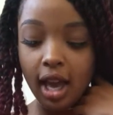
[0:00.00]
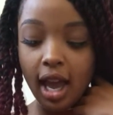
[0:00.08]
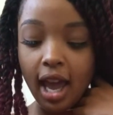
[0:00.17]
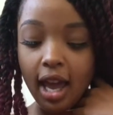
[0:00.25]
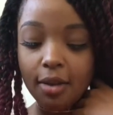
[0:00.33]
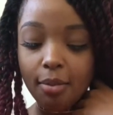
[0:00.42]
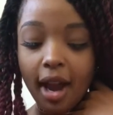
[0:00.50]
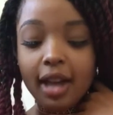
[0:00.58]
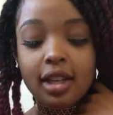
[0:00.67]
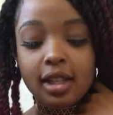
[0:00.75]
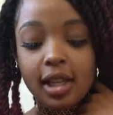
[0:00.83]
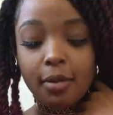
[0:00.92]
And
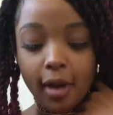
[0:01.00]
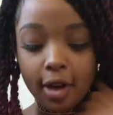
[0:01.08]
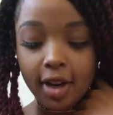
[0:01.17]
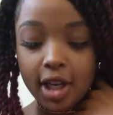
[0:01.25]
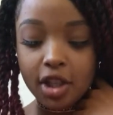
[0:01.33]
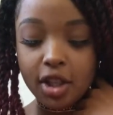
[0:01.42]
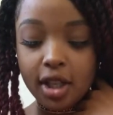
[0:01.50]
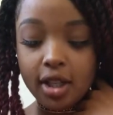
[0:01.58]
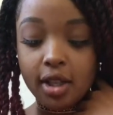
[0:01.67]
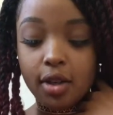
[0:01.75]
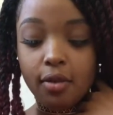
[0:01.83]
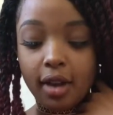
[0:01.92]
practicing moderation is
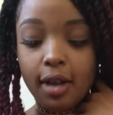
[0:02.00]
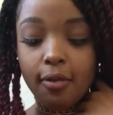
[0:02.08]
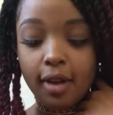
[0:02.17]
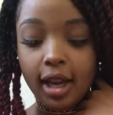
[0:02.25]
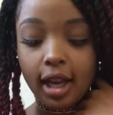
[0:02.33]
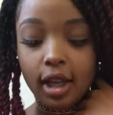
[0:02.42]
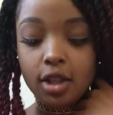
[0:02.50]
a great way